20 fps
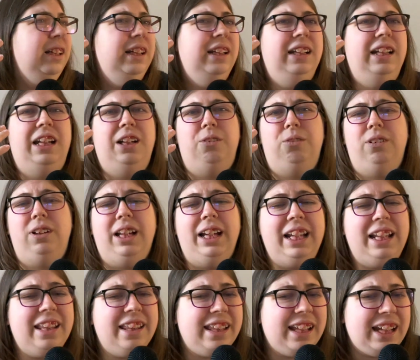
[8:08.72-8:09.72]
I don't
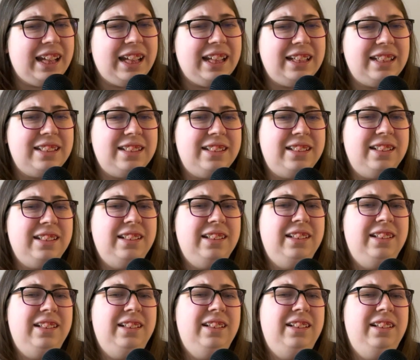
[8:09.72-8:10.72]
like that.
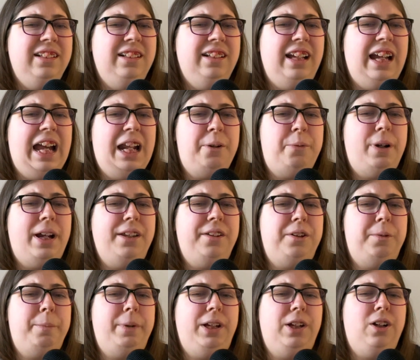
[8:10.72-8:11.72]
I'd
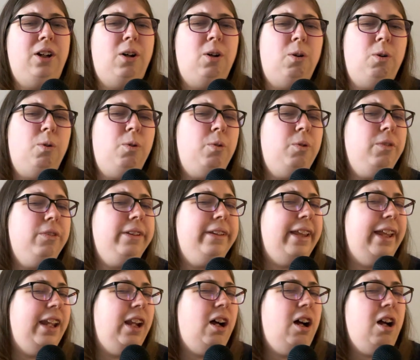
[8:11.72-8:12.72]
rather be cold
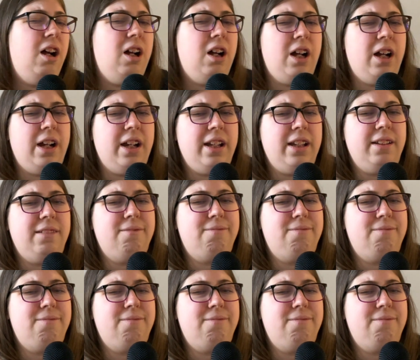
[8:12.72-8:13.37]
than hot.